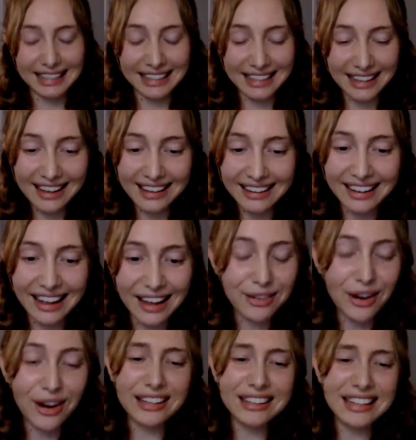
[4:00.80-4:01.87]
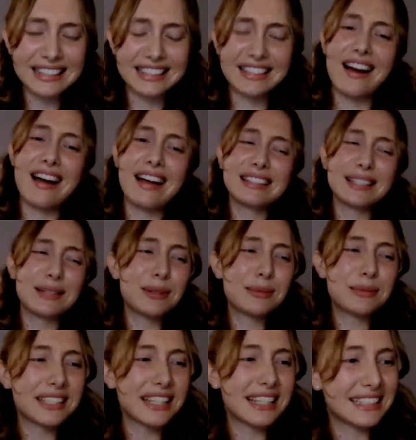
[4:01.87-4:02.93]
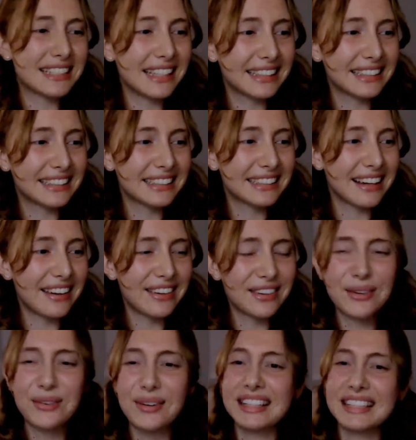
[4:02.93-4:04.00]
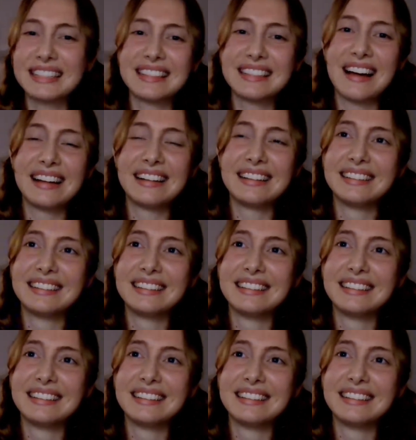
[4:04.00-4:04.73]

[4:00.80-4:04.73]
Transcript: Yeah, I've heard there's 9. Some people say 6. I don't know why there's 9.